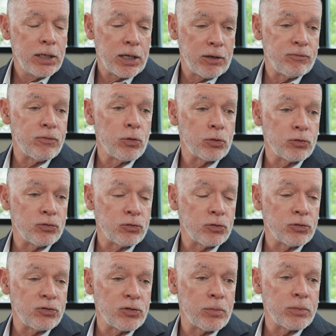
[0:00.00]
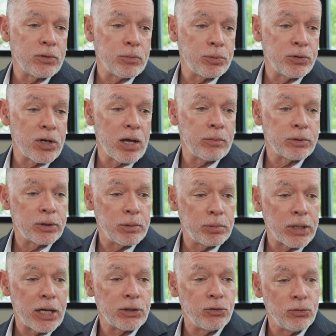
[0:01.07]
and focus on some of the predominantly
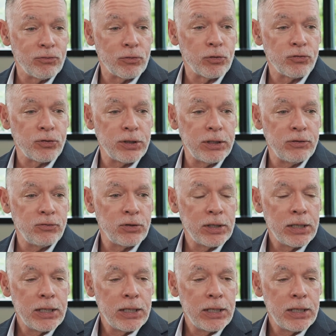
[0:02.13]
black universities.